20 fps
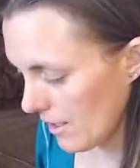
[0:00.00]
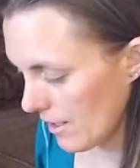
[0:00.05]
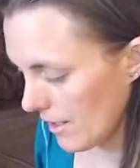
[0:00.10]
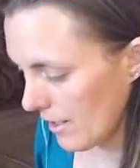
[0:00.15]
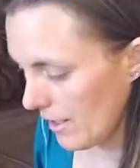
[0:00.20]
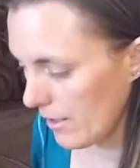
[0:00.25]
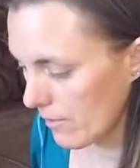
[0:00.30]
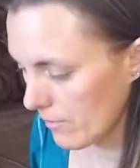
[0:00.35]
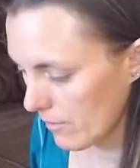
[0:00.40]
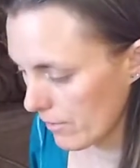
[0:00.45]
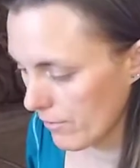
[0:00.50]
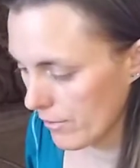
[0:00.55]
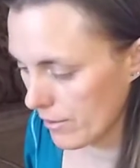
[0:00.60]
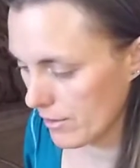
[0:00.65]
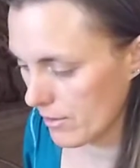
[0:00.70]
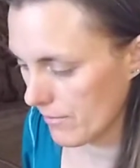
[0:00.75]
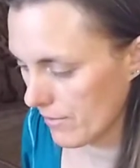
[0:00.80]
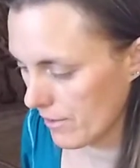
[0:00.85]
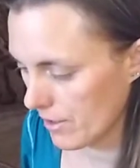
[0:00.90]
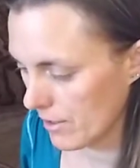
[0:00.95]
in
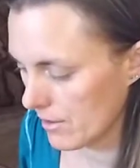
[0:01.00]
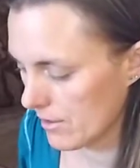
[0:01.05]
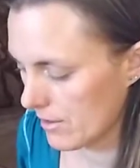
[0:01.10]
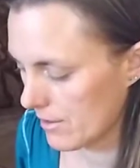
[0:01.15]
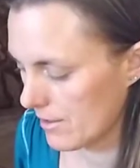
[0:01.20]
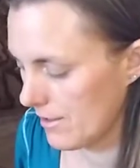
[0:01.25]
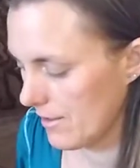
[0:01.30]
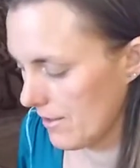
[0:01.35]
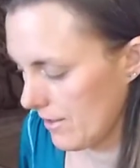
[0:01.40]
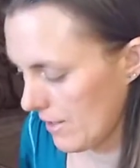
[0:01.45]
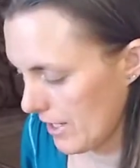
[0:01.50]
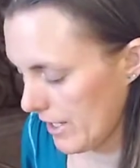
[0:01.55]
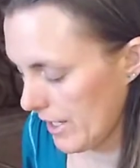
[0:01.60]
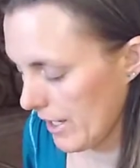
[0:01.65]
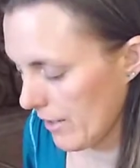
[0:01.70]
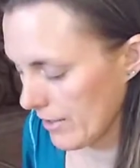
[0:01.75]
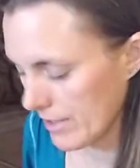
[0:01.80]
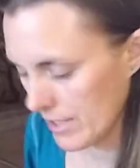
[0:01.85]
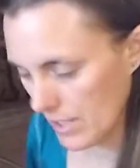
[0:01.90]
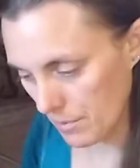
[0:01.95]
reverse first, and
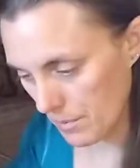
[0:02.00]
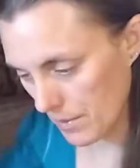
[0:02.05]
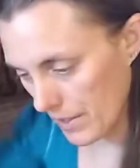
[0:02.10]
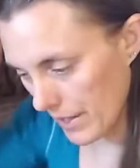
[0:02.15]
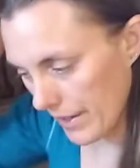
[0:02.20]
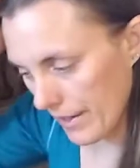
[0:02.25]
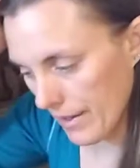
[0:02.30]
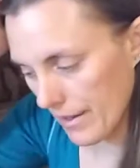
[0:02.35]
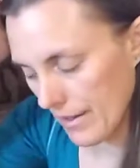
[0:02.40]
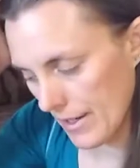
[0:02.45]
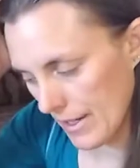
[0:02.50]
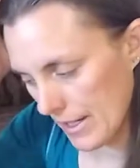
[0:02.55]
now it's upright.